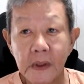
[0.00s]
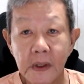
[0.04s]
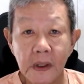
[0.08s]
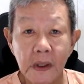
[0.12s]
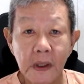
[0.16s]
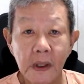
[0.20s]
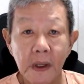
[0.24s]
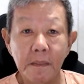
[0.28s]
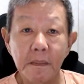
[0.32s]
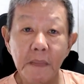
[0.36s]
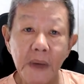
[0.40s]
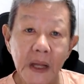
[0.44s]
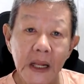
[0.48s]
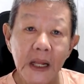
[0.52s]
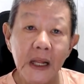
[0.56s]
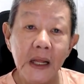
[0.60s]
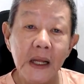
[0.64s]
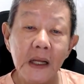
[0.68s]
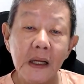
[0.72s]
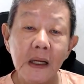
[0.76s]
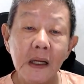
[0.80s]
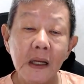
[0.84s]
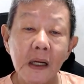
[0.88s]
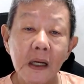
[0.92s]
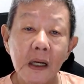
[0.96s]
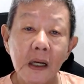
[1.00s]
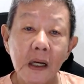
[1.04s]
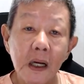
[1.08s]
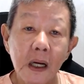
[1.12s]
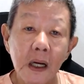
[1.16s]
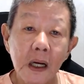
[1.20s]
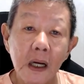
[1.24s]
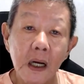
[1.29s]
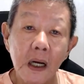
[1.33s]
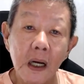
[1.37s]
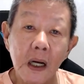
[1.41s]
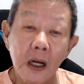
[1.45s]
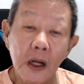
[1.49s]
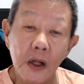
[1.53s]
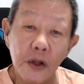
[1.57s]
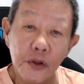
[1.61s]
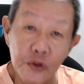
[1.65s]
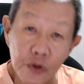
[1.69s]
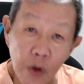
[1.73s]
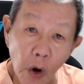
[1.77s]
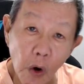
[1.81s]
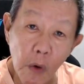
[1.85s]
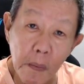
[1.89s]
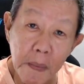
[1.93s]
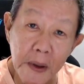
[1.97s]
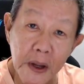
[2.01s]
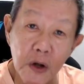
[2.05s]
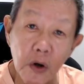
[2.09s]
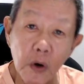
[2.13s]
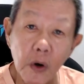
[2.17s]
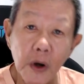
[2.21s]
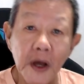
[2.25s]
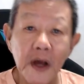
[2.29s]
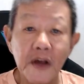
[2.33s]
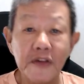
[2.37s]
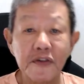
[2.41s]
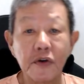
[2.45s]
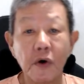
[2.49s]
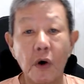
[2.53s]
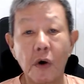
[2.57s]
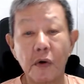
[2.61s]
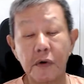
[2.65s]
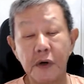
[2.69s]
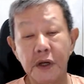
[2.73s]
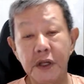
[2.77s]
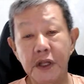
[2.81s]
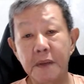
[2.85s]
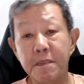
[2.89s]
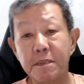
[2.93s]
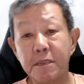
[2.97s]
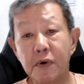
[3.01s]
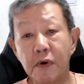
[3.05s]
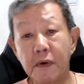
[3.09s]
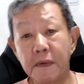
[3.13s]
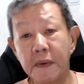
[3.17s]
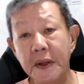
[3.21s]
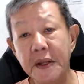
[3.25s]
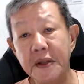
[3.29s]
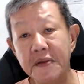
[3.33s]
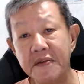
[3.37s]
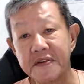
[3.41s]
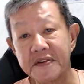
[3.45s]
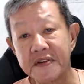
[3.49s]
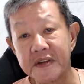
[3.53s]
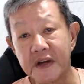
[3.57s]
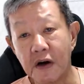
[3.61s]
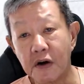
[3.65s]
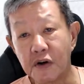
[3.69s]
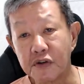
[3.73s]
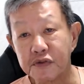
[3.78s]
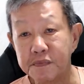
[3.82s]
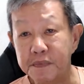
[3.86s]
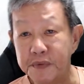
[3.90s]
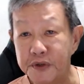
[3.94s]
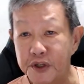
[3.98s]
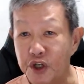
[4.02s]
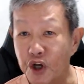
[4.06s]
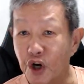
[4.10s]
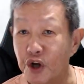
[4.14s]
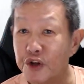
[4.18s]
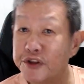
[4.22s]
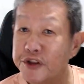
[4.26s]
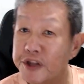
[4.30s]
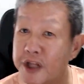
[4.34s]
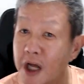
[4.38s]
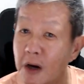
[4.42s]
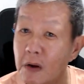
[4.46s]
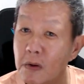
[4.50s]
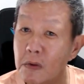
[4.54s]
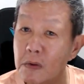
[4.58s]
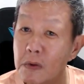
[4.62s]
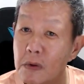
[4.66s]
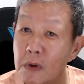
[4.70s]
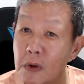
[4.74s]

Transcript: Meaning, though Bitcoin has already proven itself beyond doubt,